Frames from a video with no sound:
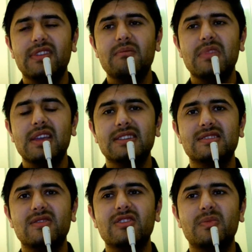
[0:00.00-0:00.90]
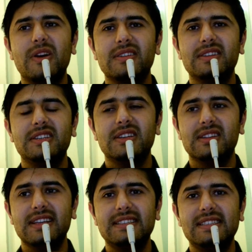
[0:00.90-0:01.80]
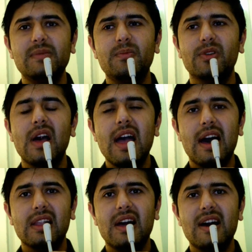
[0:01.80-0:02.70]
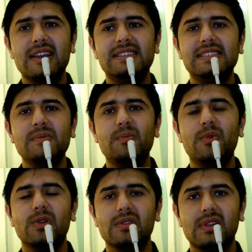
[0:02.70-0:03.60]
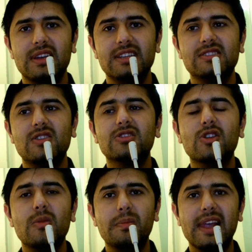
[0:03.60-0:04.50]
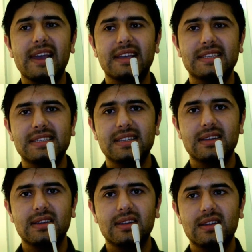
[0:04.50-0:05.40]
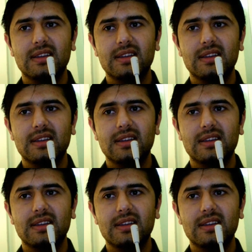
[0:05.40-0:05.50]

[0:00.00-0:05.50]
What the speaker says: If something is not partitioned, it's simple. Allah is simple, is not complex.